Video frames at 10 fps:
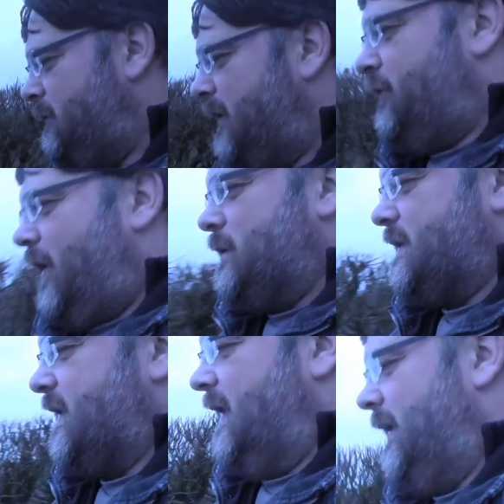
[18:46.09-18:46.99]
you
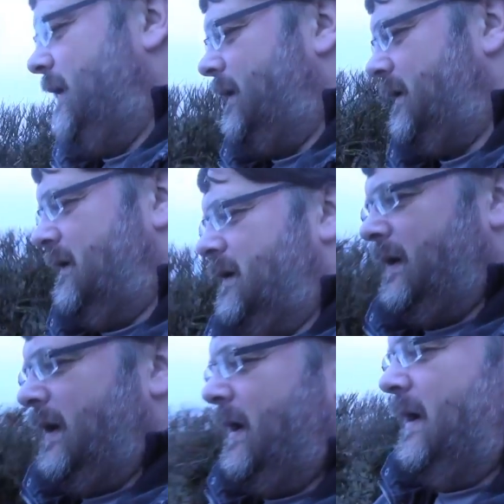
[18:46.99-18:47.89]
folks
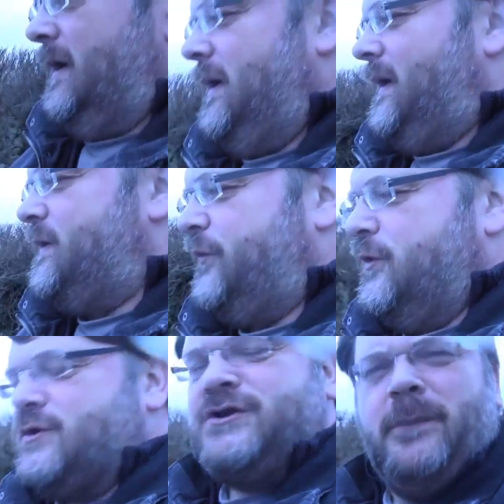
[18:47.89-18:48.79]
is
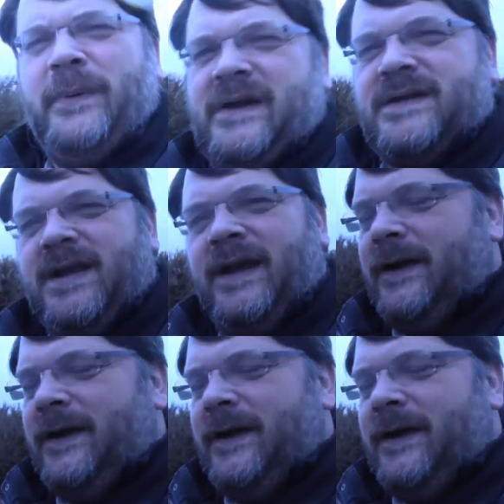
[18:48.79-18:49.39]
future topics.